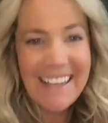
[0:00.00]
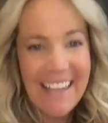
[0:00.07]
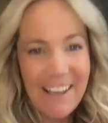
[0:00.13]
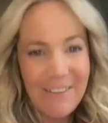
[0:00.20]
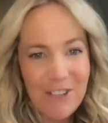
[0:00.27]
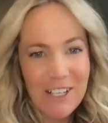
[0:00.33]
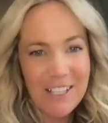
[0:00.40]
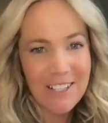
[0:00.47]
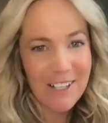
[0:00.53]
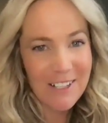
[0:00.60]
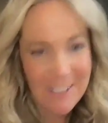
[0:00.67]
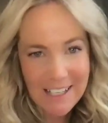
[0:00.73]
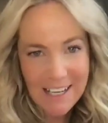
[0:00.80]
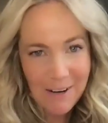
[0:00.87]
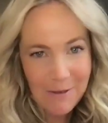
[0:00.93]
If she
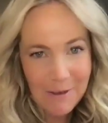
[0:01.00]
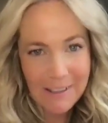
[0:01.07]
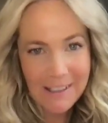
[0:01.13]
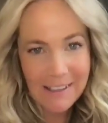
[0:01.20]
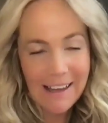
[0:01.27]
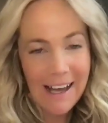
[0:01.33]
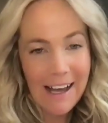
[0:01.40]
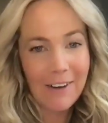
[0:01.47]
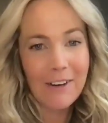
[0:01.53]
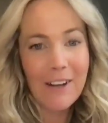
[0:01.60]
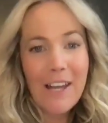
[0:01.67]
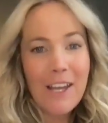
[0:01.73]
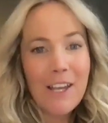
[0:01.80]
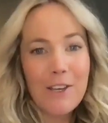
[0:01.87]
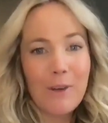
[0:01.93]
starts to get really
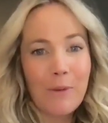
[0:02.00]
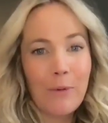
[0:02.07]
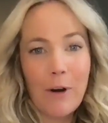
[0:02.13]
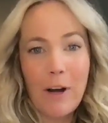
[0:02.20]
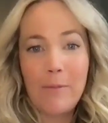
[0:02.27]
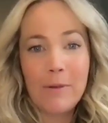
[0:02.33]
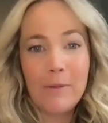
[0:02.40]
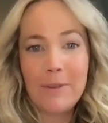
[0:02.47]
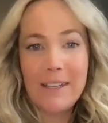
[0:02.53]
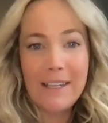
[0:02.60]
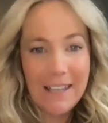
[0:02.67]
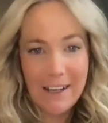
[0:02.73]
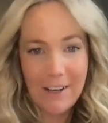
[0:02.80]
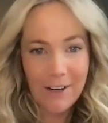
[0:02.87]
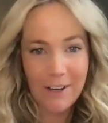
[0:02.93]
loud, you'll probably
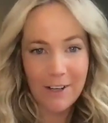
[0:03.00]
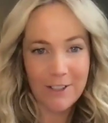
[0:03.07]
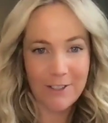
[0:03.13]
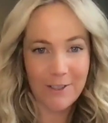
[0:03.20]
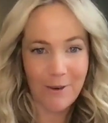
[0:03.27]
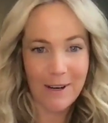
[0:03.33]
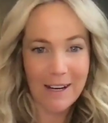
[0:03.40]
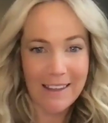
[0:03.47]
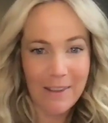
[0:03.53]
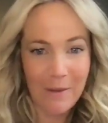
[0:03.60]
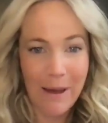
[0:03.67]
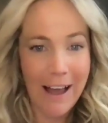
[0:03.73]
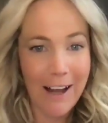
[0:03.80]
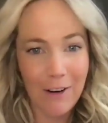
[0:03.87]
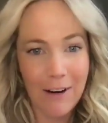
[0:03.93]
hear her snoring in the
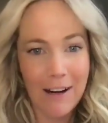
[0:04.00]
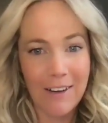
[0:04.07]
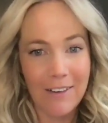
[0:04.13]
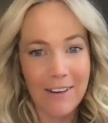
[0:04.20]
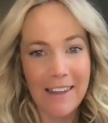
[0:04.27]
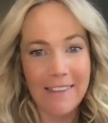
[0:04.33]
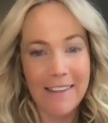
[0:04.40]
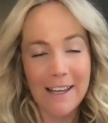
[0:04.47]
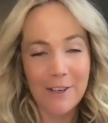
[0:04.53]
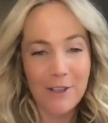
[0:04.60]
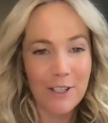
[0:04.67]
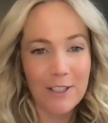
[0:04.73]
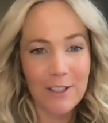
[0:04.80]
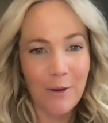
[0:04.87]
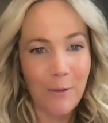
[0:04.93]
background, and that's
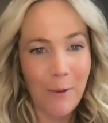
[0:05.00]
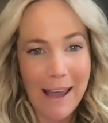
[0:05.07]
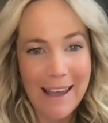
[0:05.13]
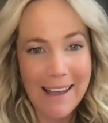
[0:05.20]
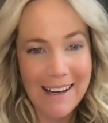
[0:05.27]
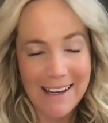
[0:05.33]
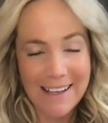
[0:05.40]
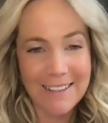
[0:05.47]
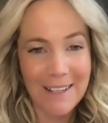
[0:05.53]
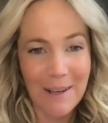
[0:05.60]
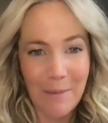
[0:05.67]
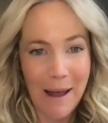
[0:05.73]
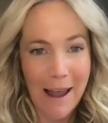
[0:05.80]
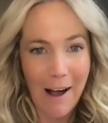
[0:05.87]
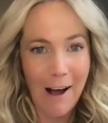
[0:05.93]
just the way it is
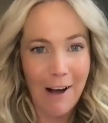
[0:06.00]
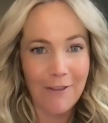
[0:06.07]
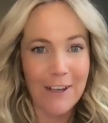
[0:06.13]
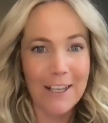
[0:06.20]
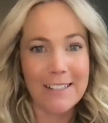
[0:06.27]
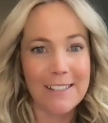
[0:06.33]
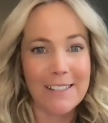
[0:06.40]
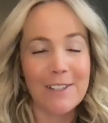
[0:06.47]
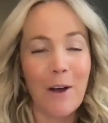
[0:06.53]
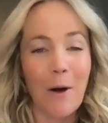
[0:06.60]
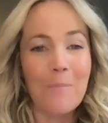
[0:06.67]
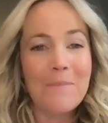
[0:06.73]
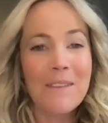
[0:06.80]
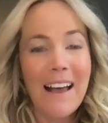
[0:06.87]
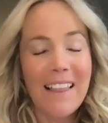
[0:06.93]
in my office.
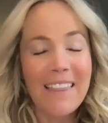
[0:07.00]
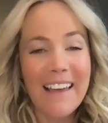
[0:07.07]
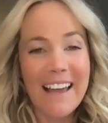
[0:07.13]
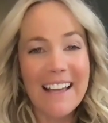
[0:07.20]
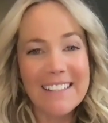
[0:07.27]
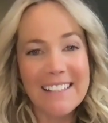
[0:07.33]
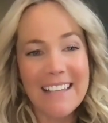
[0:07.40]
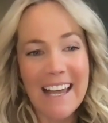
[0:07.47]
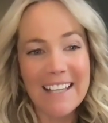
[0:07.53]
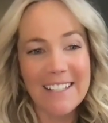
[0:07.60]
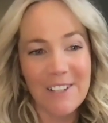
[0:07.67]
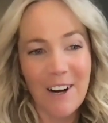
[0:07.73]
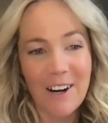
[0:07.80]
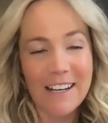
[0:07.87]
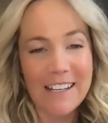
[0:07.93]
So, let's get
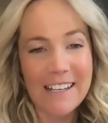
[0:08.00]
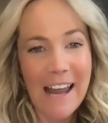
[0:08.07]
started.